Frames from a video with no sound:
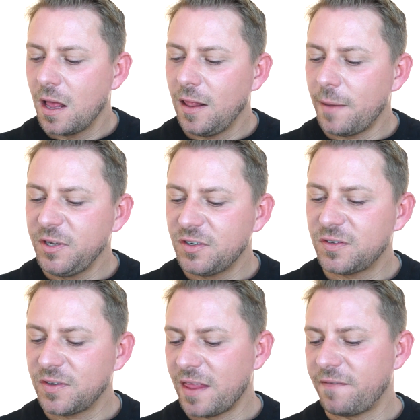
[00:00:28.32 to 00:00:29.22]
let me
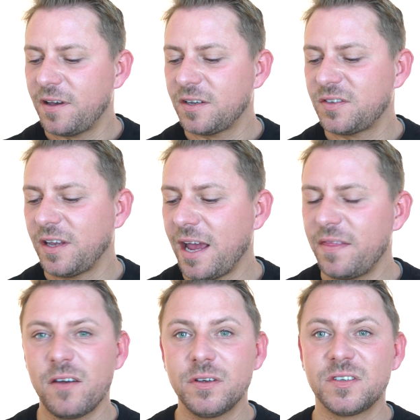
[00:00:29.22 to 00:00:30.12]
just get the first thing
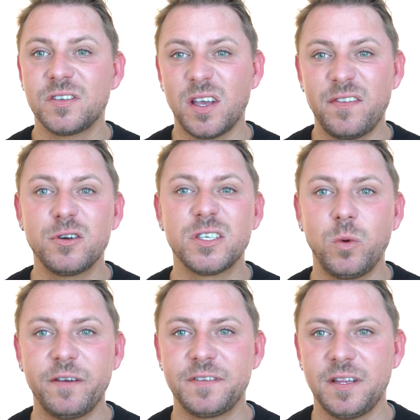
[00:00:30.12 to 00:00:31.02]
out. There is a
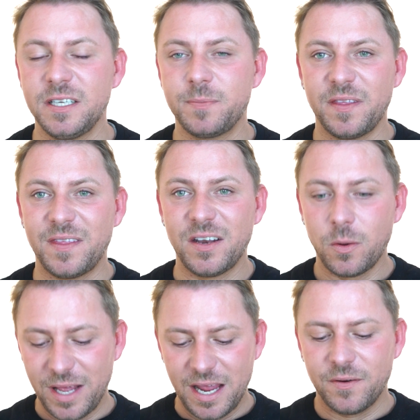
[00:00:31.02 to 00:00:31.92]
whiff to these, but they
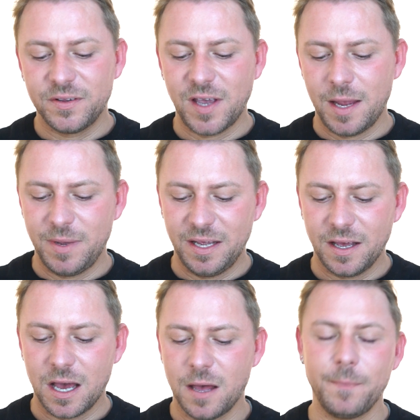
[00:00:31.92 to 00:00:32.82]
don't irritate me
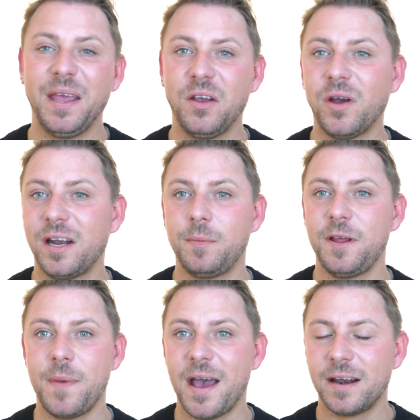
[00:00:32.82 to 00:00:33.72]

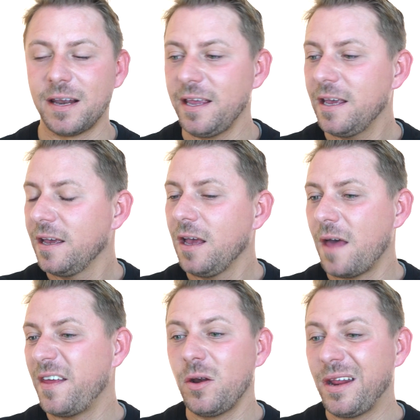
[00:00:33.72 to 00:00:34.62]
incredibly badly.
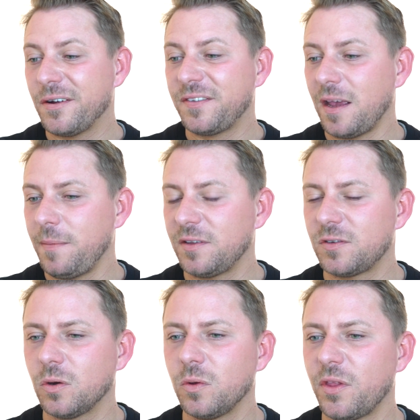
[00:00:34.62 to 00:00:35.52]
And they don't irritate me
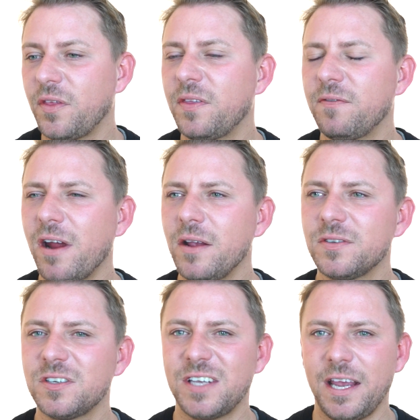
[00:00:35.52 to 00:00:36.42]
at all. The
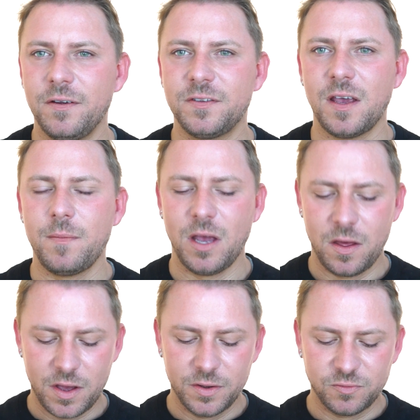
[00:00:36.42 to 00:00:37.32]
fragrances that irritate me
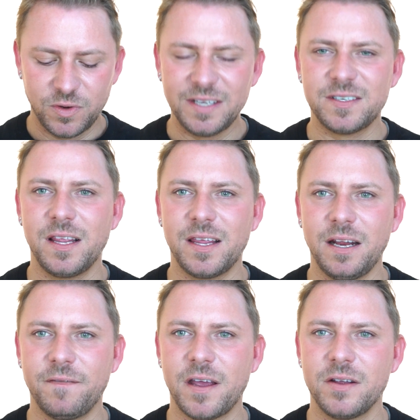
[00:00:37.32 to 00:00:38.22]
are those really
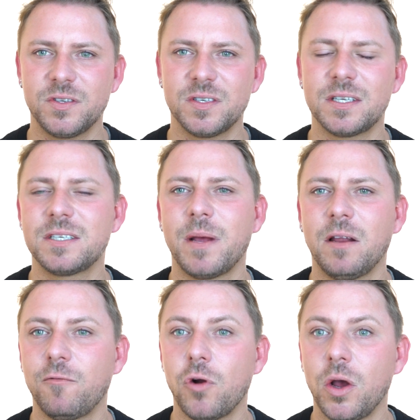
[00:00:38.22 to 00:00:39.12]
synthetic fragrances that smell
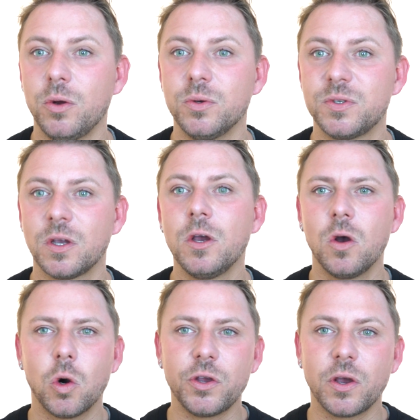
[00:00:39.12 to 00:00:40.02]
of rose
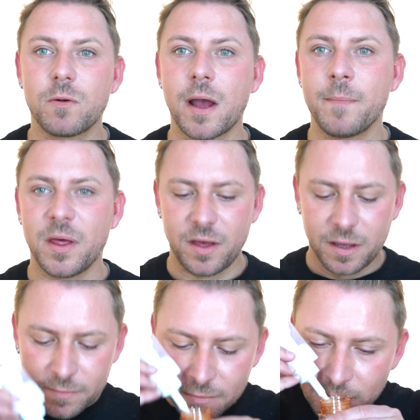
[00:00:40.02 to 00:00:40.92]
or your
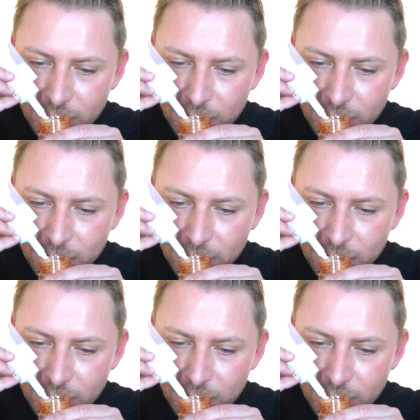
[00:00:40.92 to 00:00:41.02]
grandmother.